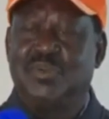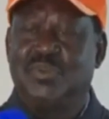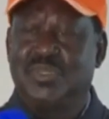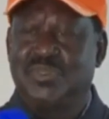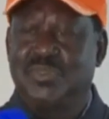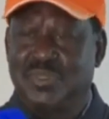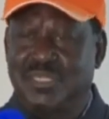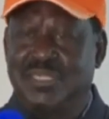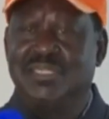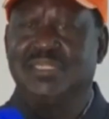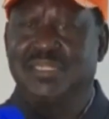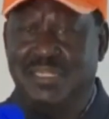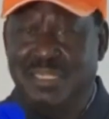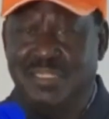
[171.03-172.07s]
which will
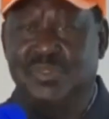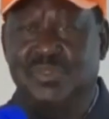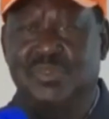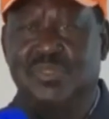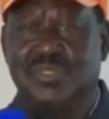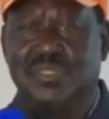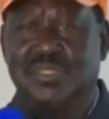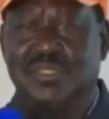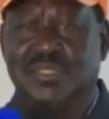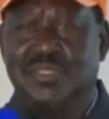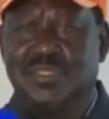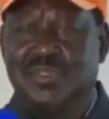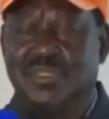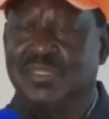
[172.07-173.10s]
endear you
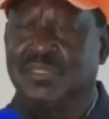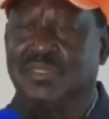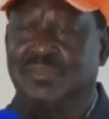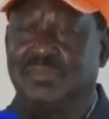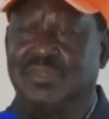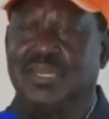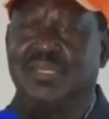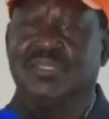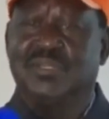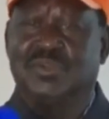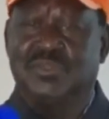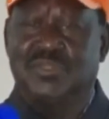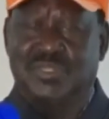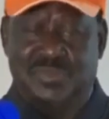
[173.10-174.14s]
to the larger
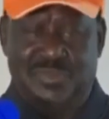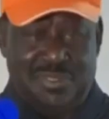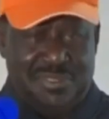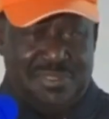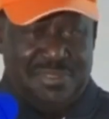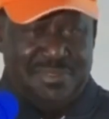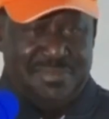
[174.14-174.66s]
constituency.